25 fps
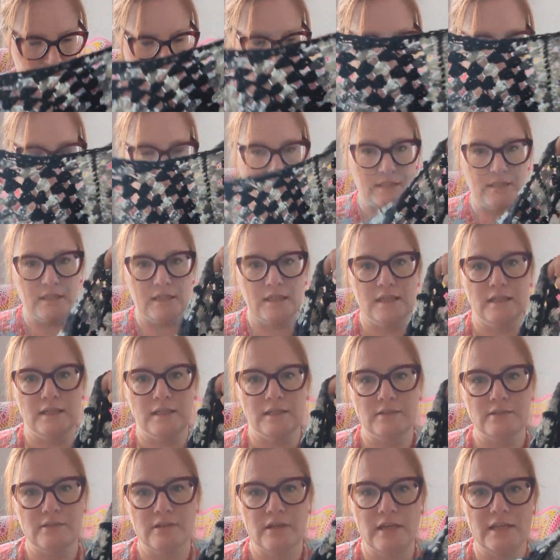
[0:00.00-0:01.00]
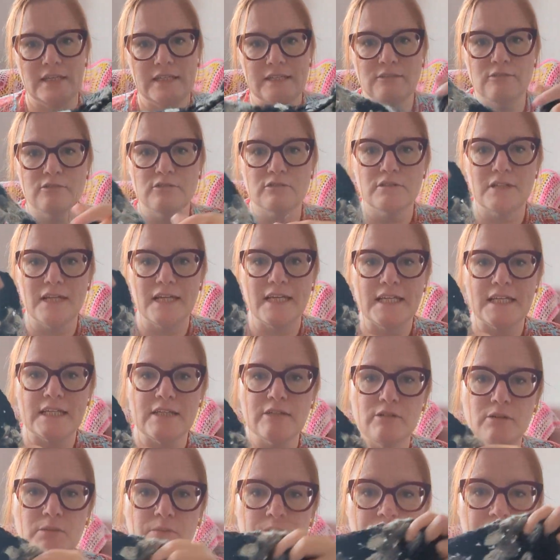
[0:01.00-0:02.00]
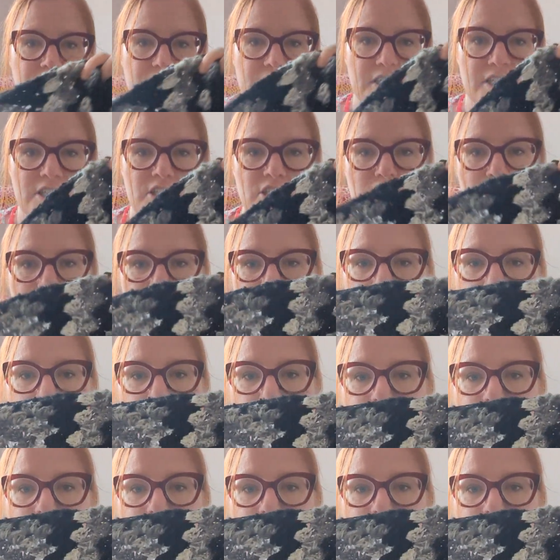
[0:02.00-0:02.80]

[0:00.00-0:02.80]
This is a little grey cropped version. I